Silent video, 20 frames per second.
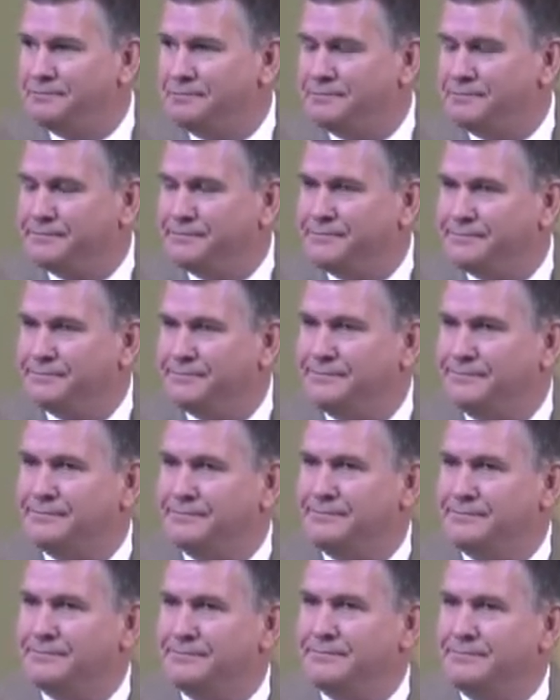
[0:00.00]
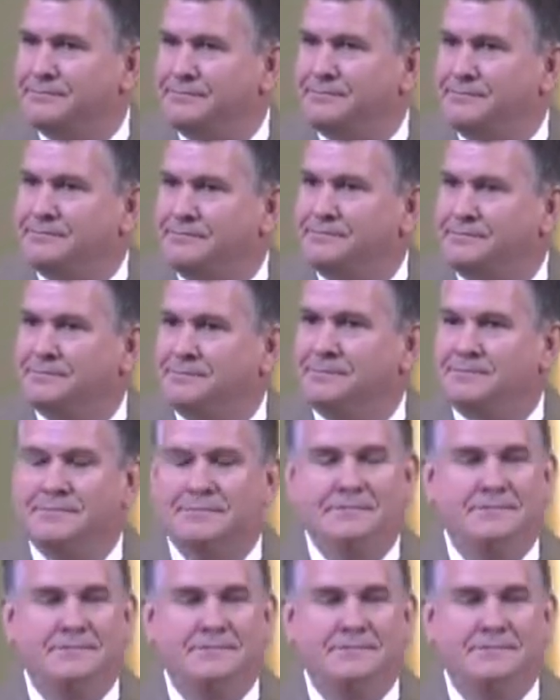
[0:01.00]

(no one is talking)